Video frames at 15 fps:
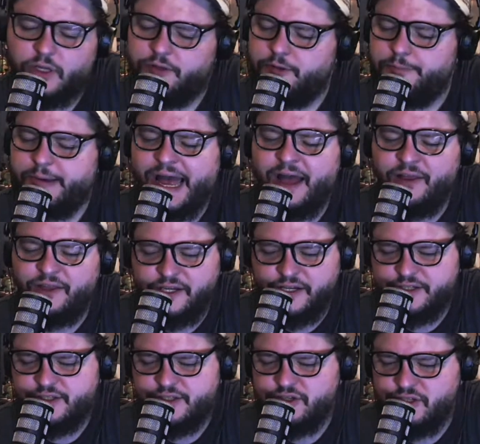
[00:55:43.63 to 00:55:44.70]
The palate
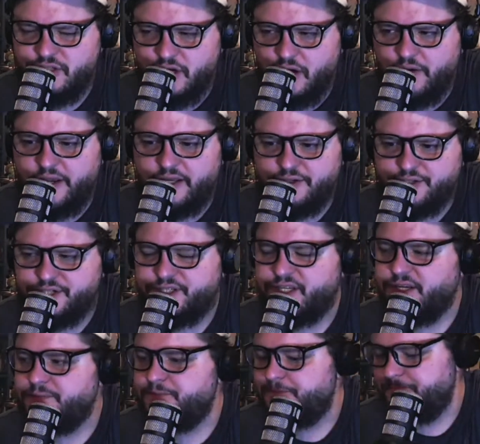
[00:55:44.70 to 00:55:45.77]
is so
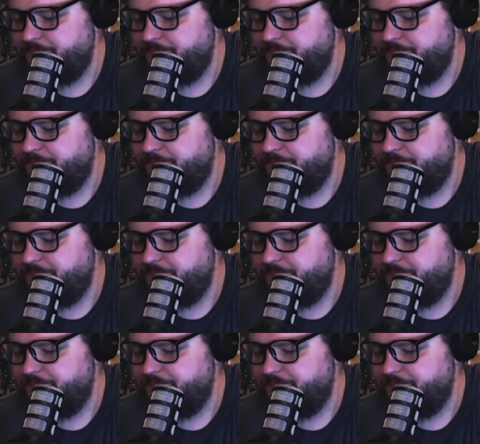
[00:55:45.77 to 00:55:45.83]
interesting.